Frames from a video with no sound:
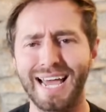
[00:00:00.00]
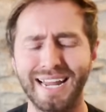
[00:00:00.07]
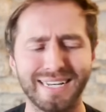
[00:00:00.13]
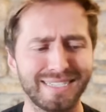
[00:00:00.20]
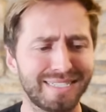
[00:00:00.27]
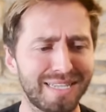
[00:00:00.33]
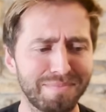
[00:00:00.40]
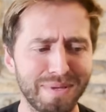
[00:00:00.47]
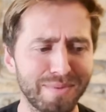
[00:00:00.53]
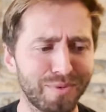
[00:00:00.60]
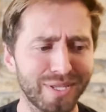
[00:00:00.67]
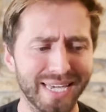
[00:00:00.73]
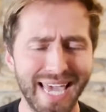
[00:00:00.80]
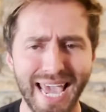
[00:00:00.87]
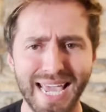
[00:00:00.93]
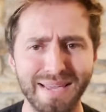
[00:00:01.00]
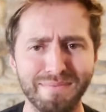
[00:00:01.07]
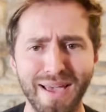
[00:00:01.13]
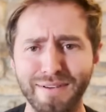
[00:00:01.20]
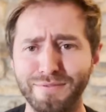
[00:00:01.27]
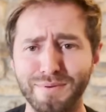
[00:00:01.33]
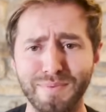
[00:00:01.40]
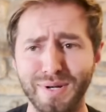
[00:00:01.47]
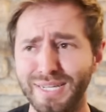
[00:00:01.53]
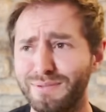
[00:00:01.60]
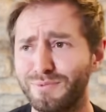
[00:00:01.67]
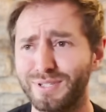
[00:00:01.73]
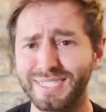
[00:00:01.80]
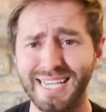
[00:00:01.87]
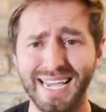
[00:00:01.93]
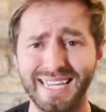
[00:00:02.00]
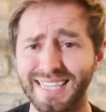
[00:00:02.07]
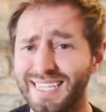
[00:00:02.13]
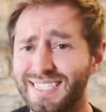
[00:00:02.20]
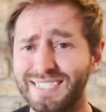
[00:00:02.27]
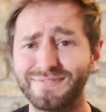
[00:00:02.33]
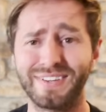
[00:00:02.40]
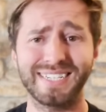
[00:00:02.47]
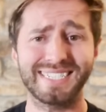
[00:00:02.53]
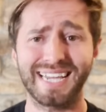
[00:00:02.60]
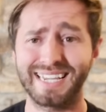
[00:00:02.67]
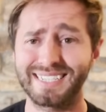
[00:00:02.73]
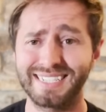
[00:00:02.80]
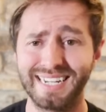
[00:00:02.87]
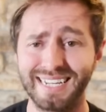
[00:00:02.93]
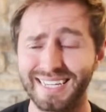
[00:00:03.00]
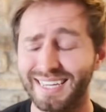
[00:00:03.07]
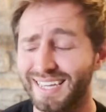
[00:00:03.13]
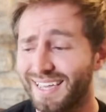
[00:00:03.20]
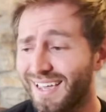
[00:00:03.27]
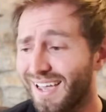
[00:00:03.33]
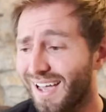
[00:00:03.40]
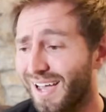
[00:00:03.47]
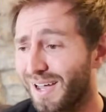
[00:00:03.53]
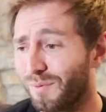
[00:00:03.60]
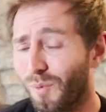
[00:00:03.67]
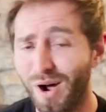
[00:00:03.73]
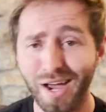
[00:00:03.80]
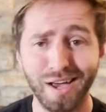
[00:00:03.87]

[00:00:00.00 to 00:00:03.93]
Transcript: And the people that came, everybody was saying, this is fantastic. Why